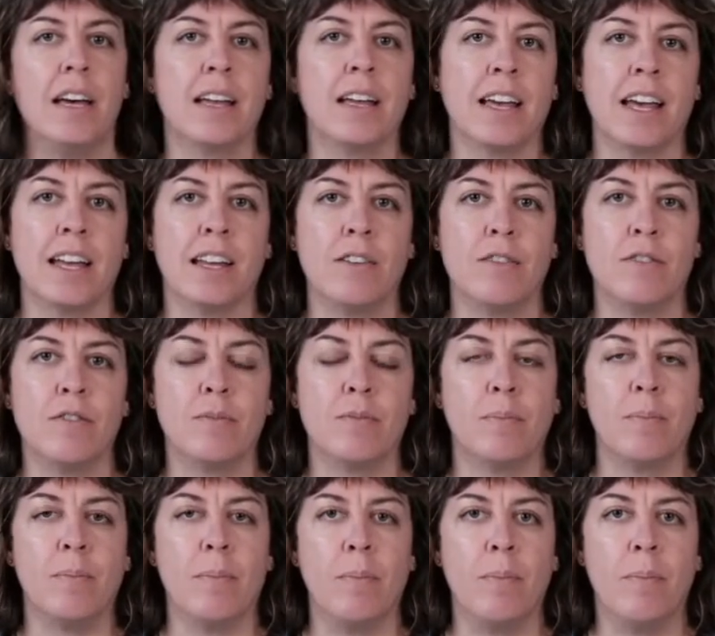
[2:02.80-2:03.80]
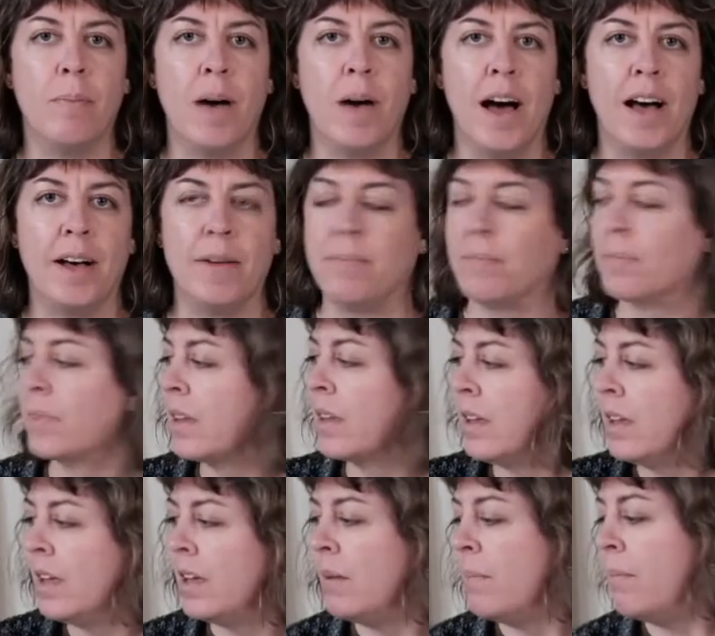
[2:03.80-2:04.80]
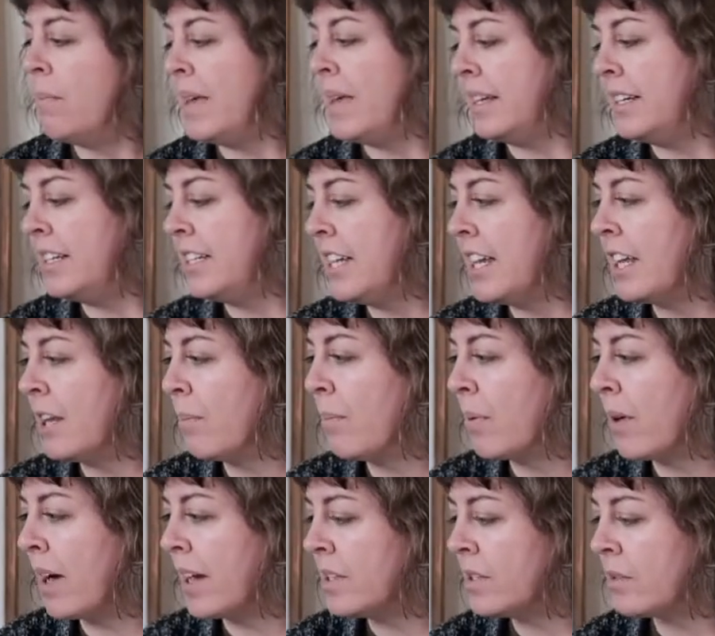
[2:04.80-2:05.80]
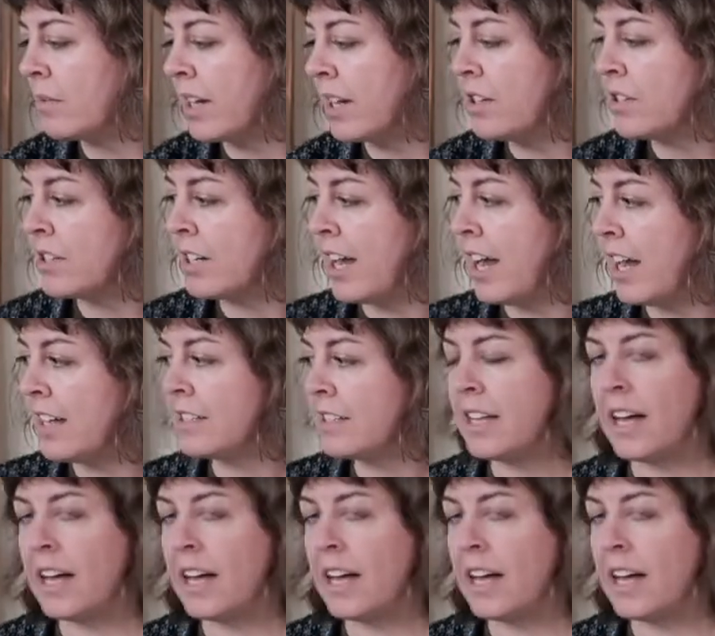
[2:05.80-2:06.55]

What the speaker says: kind of mid-teen price range and it has